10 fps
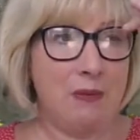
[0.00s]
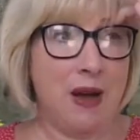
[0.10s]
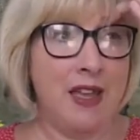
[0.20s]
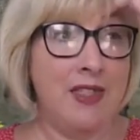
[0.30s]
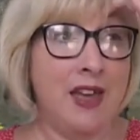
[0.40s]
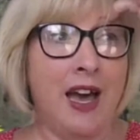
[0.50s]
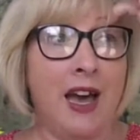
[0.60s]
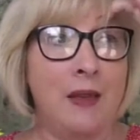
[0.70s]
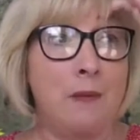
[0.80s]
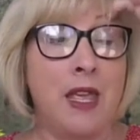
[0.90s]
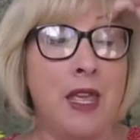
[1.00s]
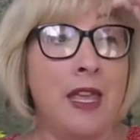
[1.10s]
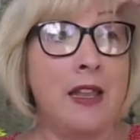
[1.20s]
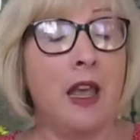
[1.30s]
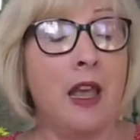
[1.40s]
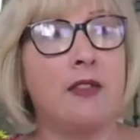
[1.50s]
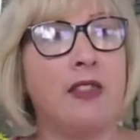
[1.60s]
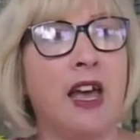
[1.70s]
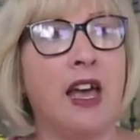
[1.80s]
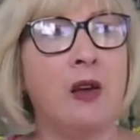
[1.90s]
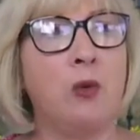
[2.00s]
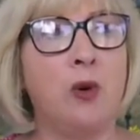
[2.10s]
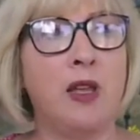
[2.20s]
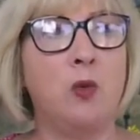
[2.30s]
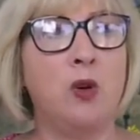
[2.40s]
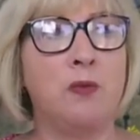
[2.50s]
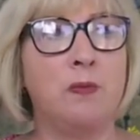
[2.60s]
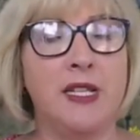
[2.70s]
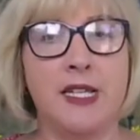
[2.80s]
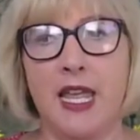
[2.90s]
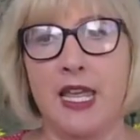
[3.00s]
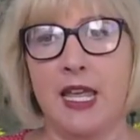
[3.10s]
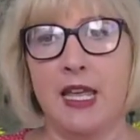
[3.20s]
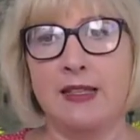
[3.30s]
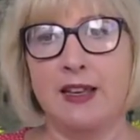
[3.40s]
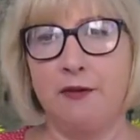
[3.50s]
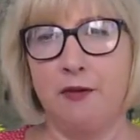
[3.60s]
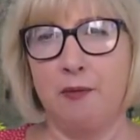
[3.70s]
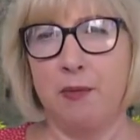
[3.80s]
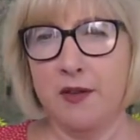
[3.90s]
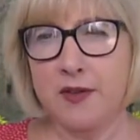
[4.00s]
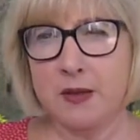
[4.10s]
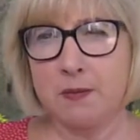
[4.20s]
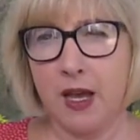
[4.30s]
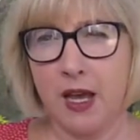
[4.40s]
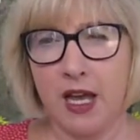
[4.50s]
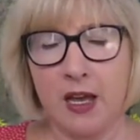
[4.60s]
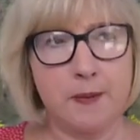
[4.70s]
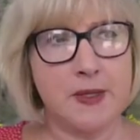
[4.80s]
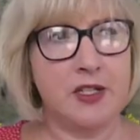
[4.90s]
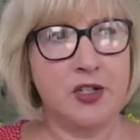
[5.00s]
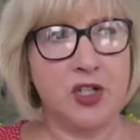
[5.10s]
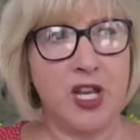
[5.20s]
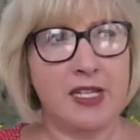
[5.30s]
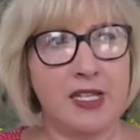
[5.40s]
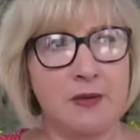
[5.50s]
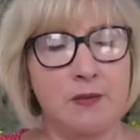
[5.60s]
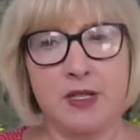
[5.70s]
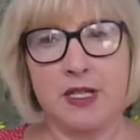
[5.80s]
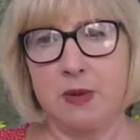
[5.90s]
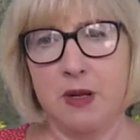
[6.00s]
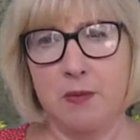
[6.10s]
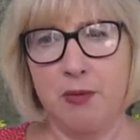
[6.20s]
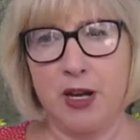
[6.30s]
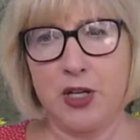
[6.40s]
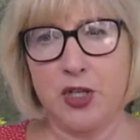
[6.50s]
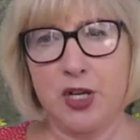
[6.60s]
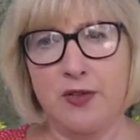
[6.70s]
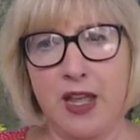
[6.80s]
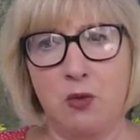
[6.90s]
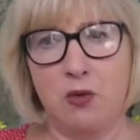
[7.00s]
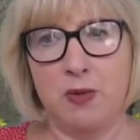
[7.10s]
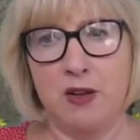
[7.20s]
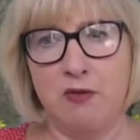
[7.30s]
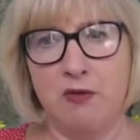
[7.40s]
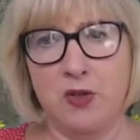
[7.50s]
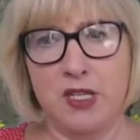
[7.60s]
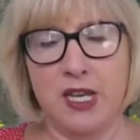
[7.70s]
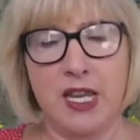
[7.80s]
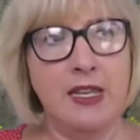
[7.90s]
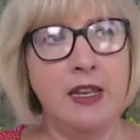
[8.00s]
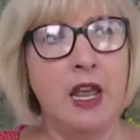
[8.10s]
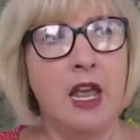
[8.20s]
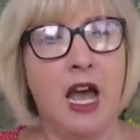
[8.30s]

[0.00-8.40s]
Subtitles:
by that I mean, now we would be taking different bloods perhaps to check somebody's blood pressure, and that would be routine